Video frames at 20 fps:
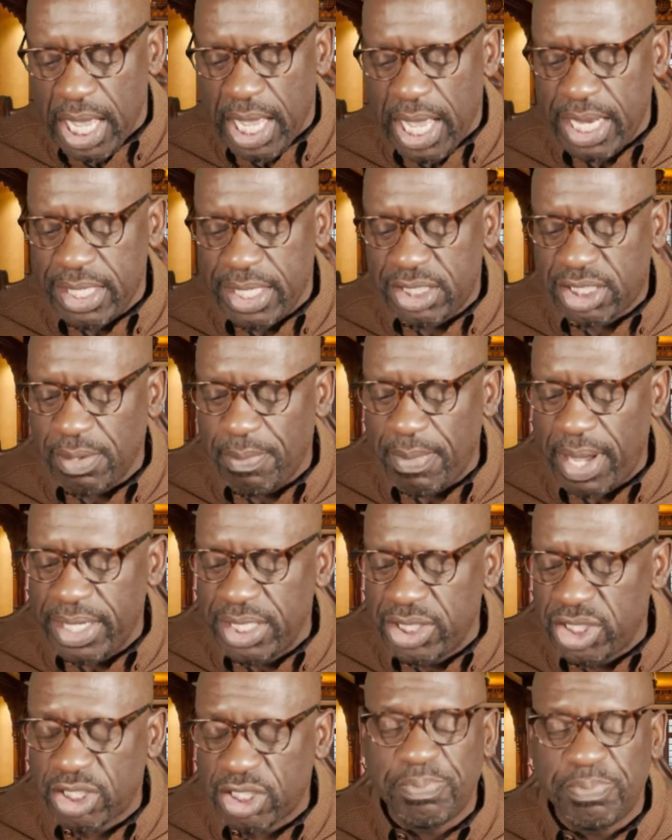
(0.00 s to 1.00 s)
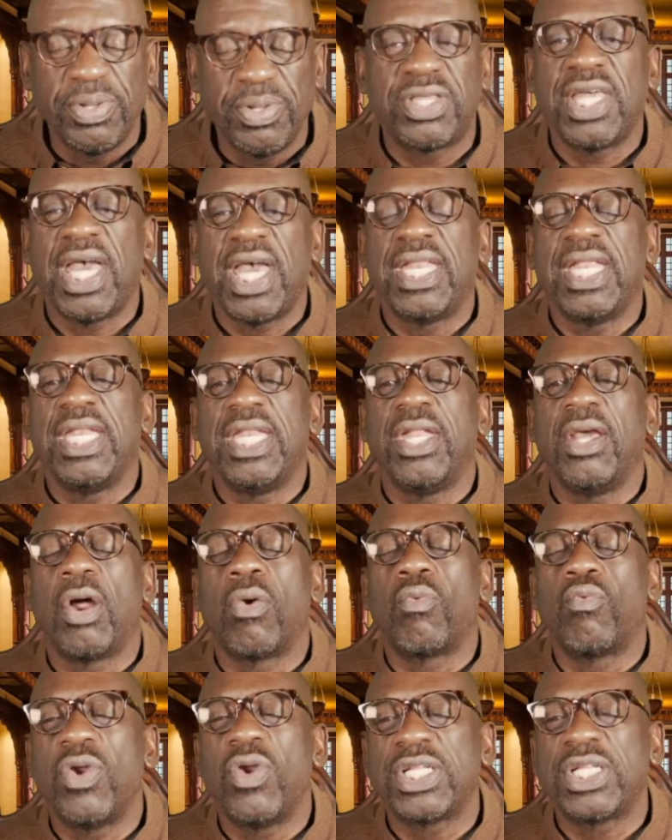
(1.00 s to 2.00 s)
And somebody just put that in there,
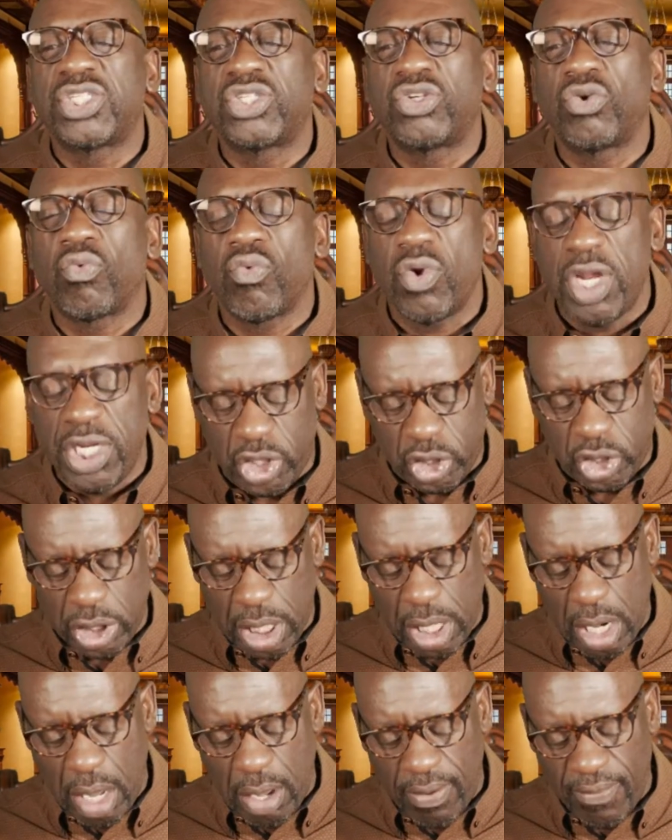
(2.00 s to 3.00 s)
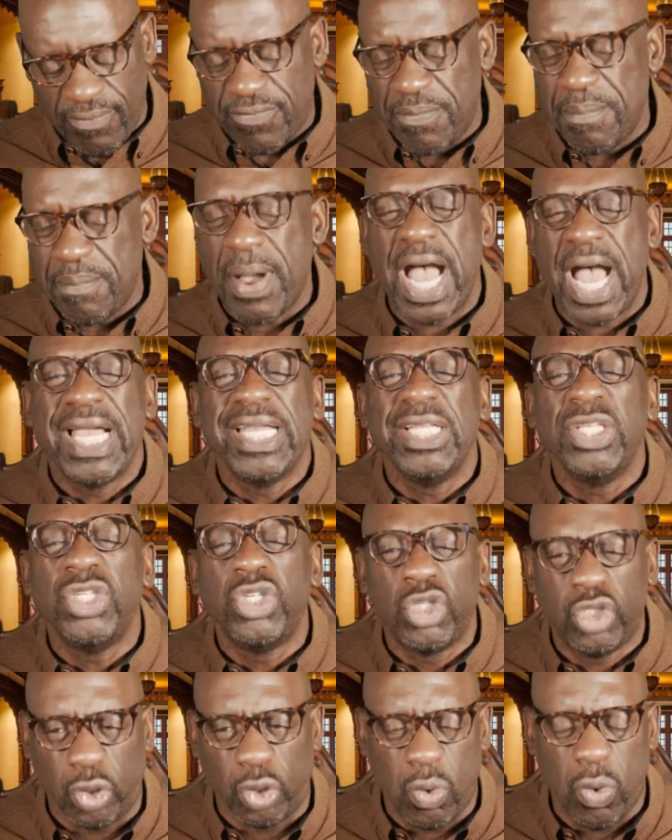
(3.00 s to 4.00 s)
a restoration of my
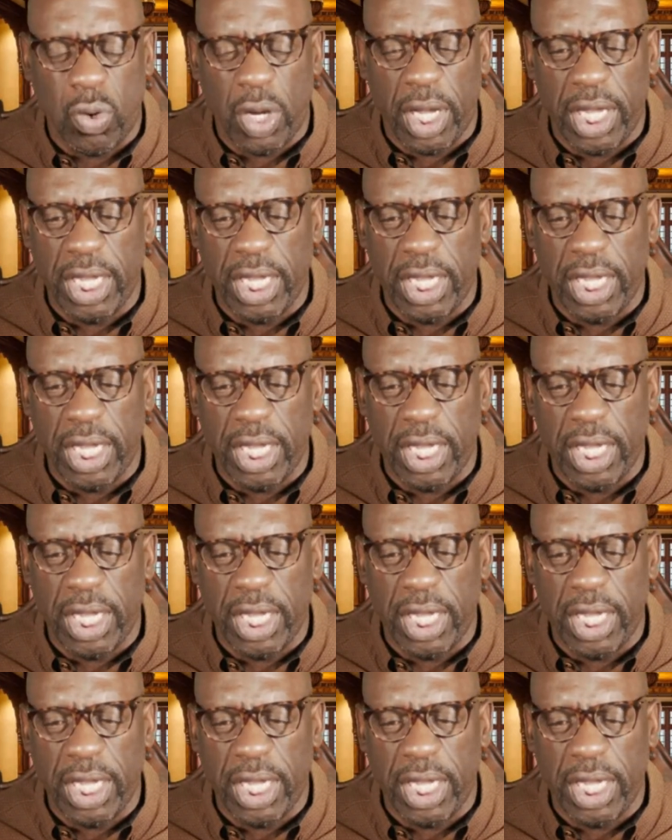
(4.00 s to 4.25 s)
joy,